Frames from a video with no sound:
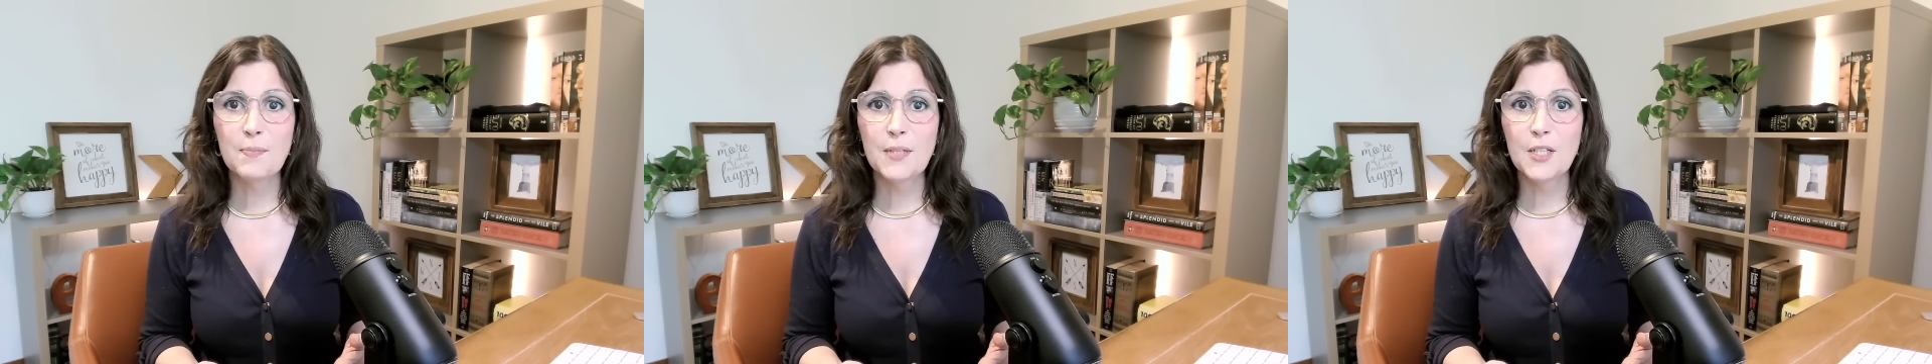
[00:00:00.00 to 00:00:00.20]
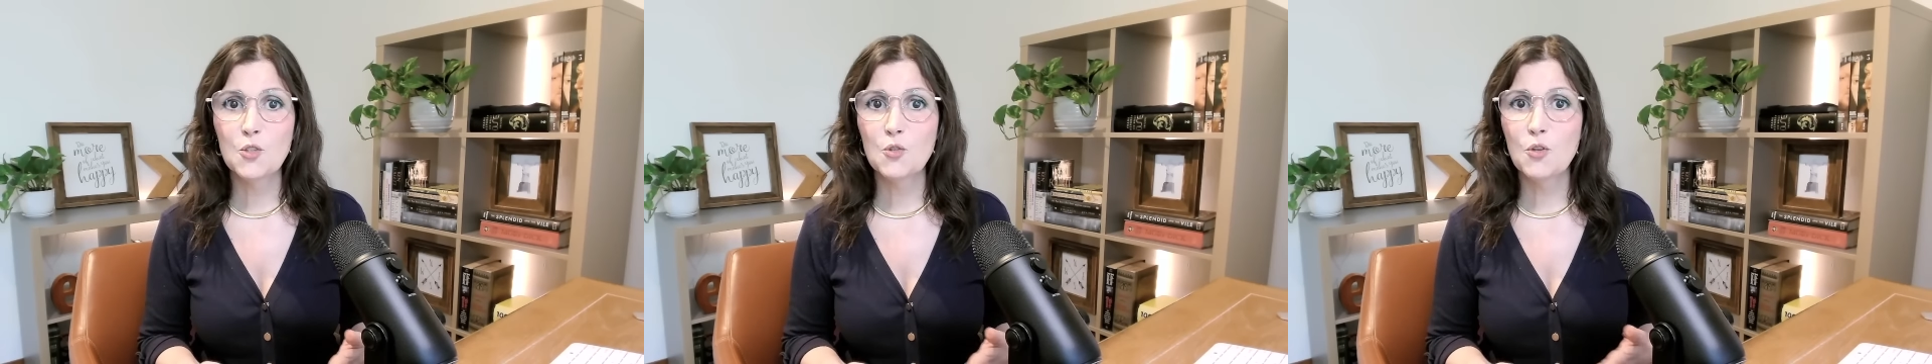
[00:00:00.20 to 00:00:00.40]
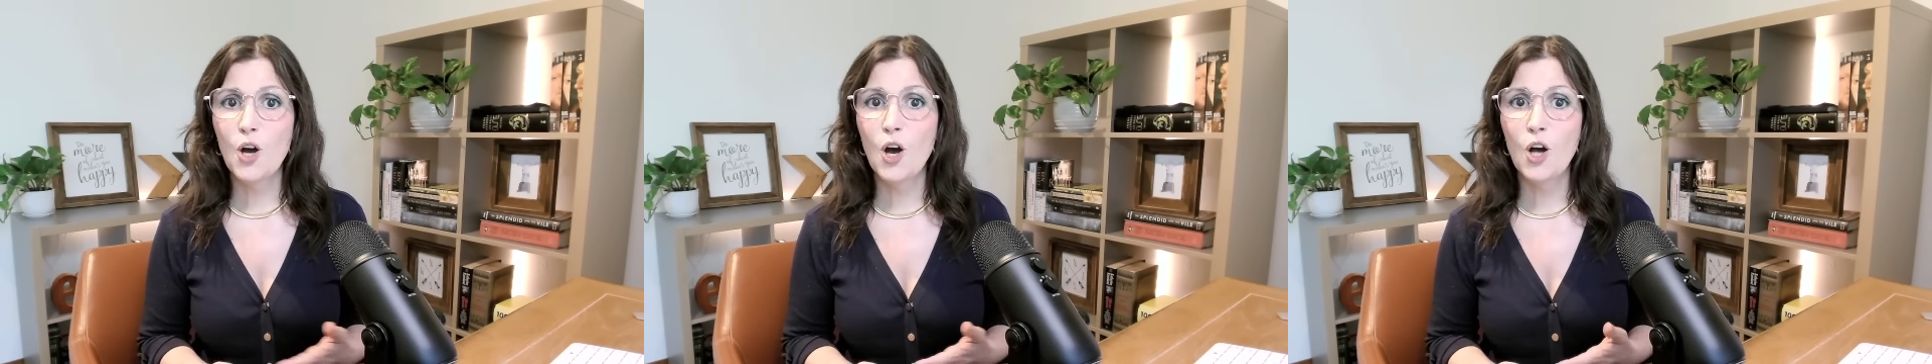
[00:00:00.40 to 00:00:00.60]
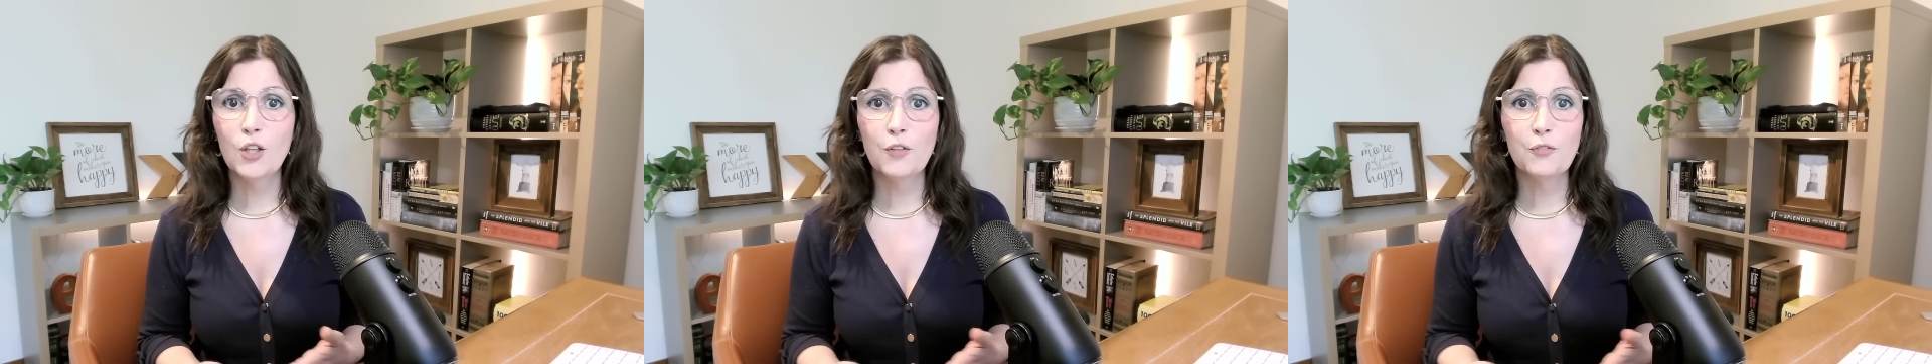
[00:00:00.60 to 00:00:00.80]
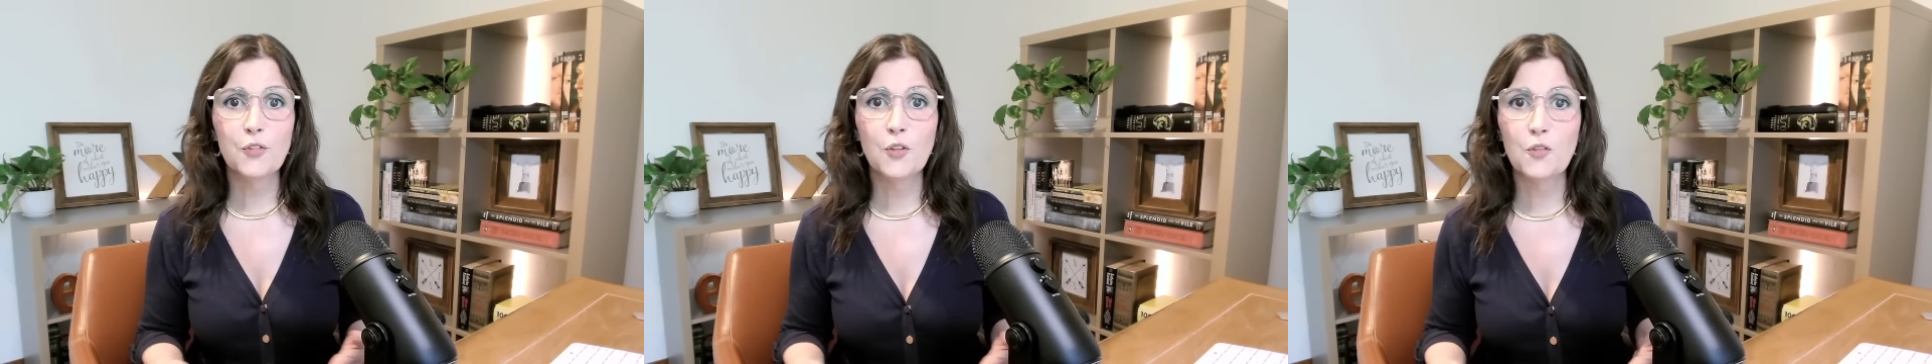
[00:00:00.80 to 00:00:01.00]
into all
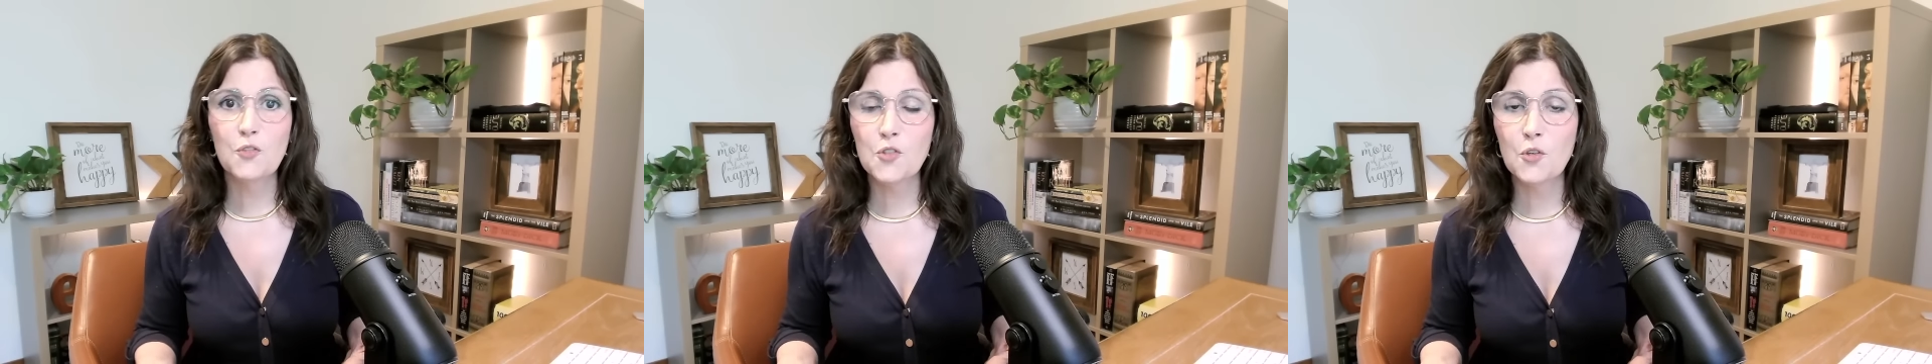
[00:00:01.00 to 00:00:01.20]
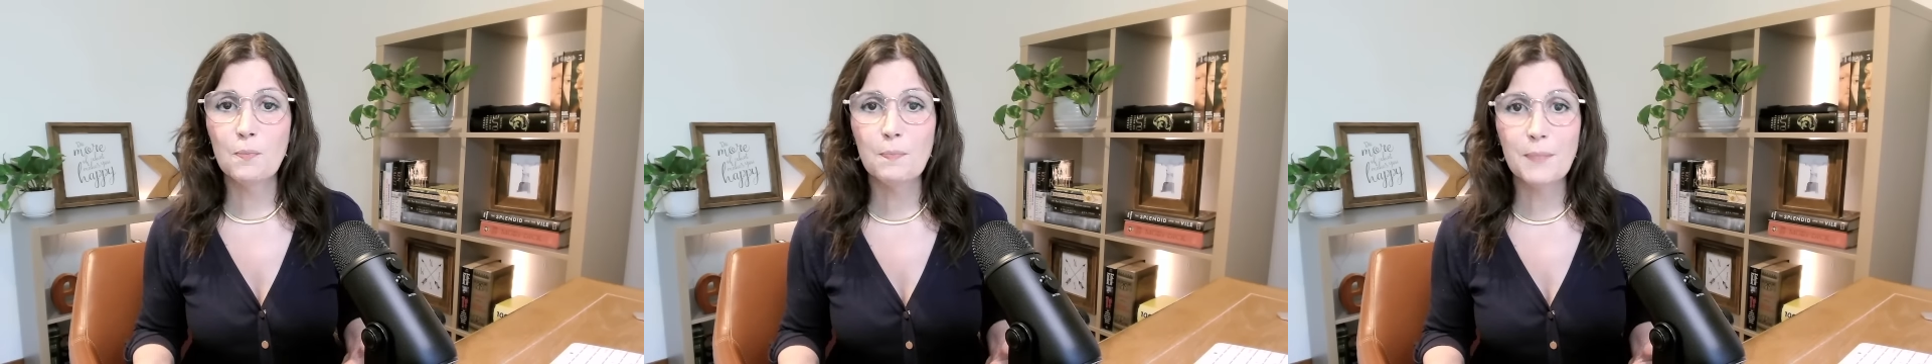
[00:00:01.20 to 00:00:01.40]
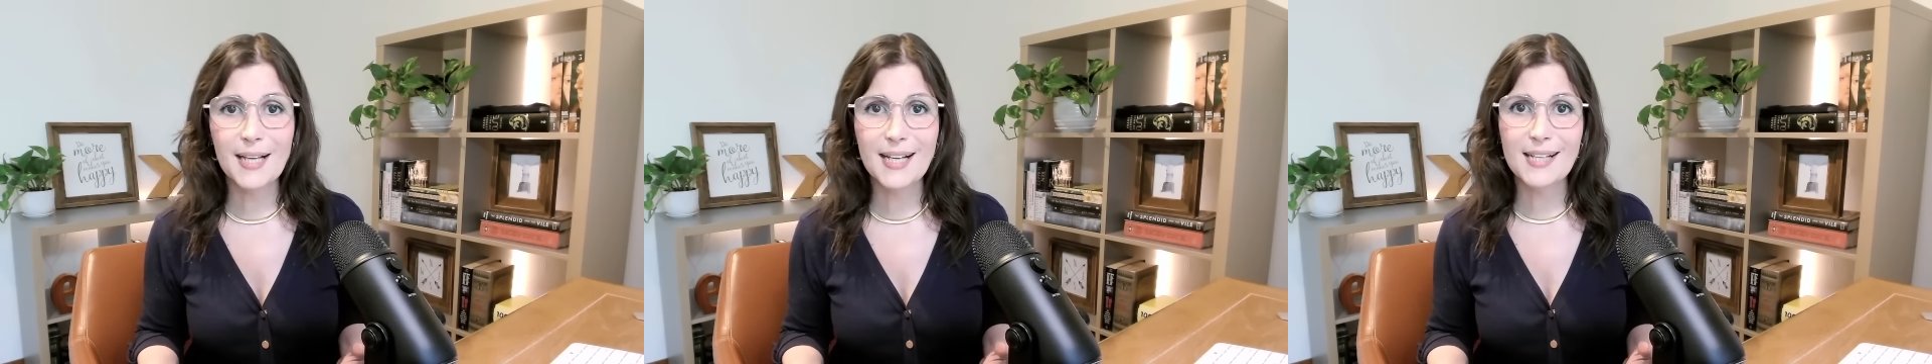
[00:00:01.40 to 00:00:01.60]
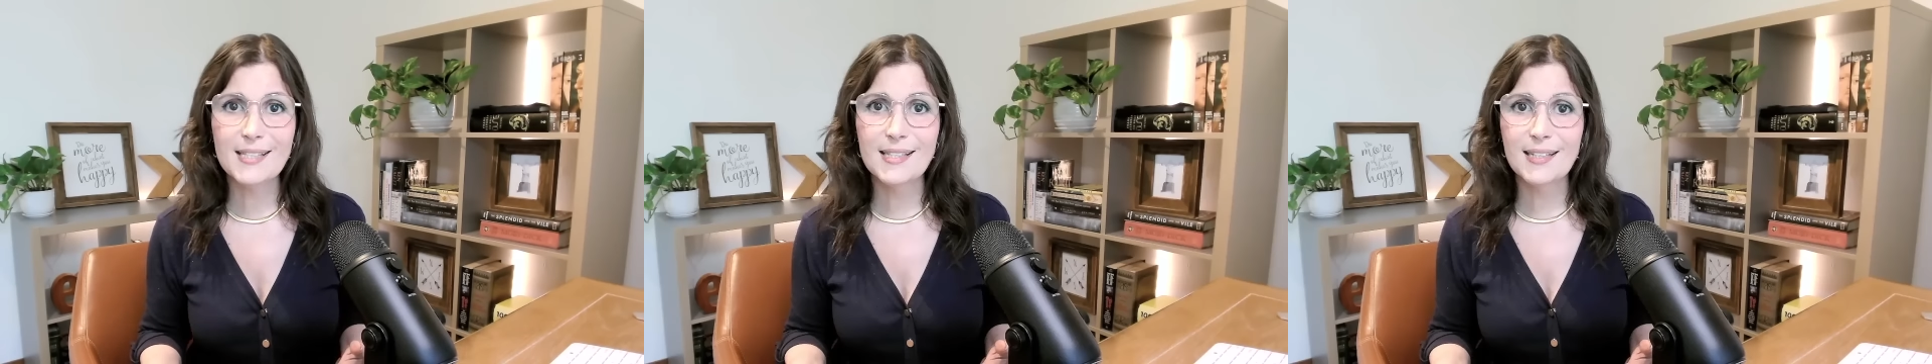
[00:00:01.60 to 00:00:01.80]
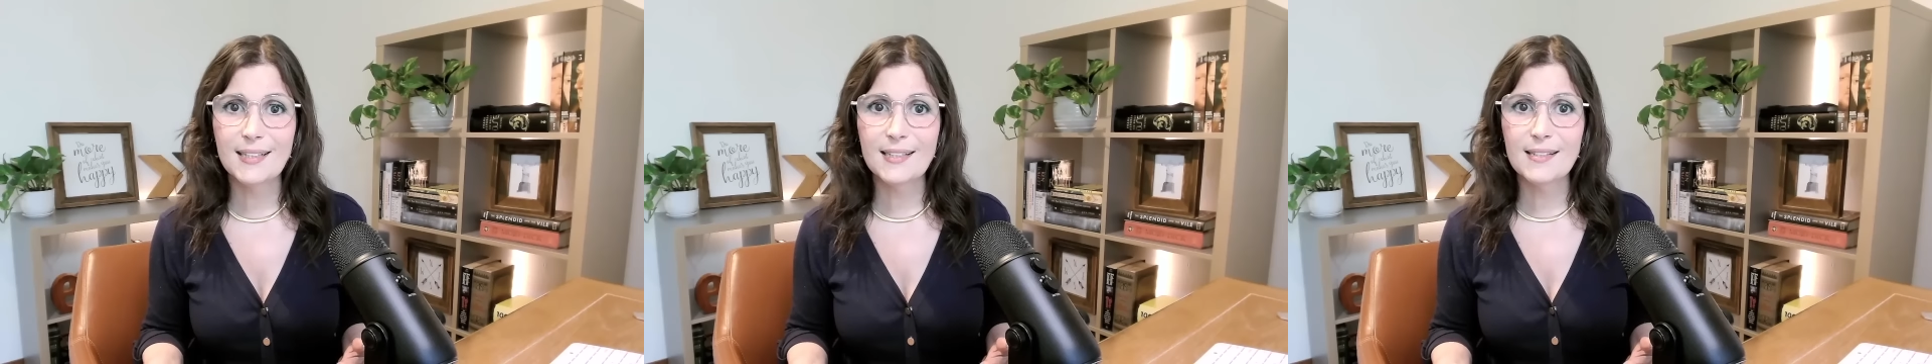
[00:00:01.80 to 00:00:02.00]
of those
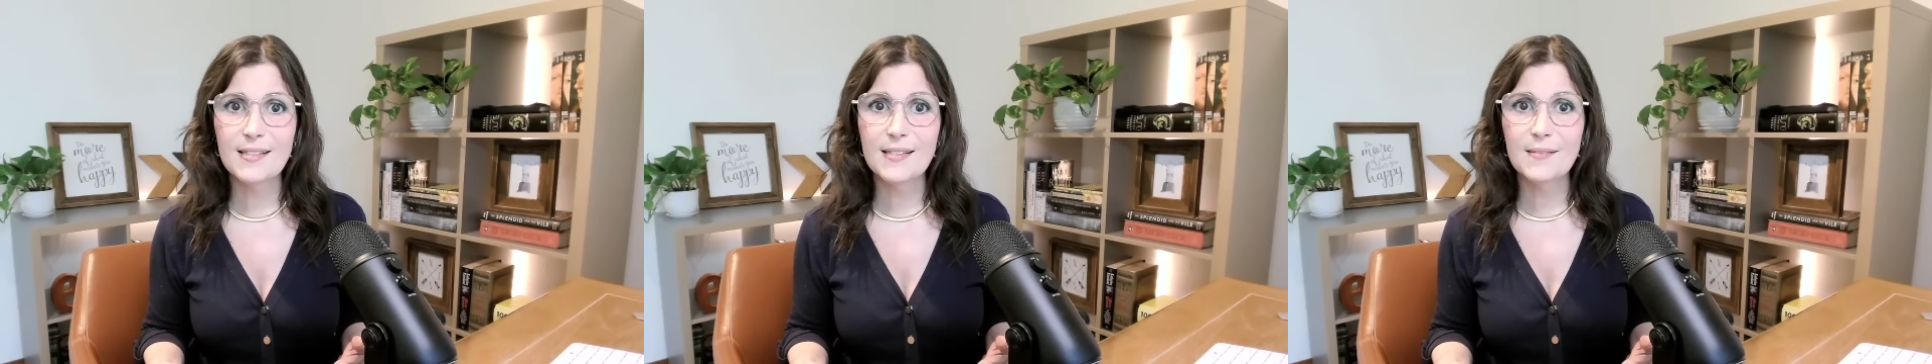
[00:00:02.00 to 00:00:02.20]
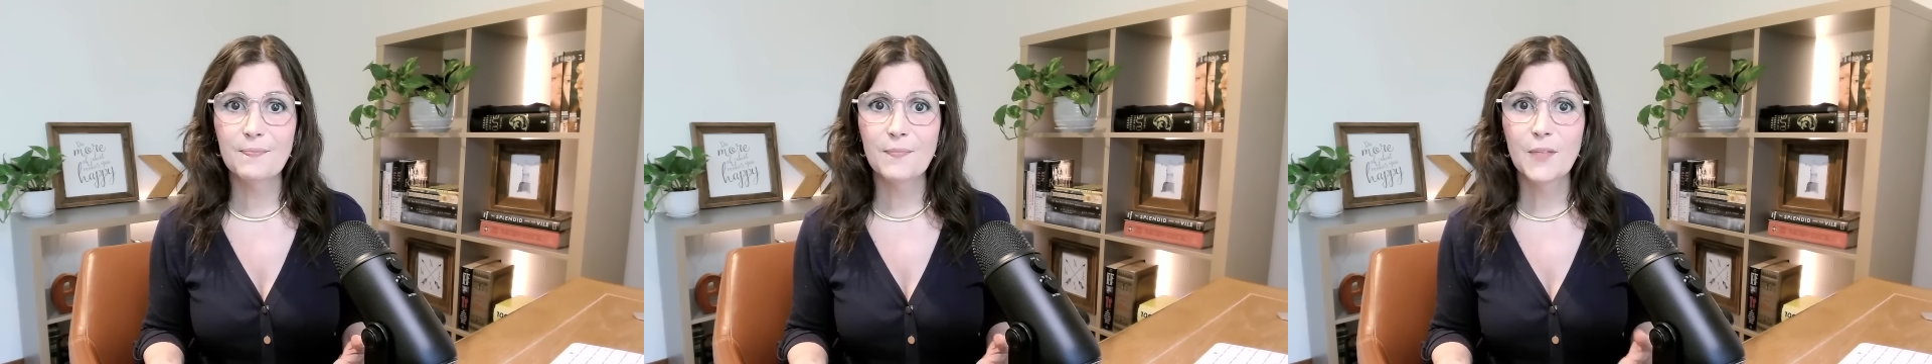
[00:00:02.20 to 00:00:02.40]
complexities.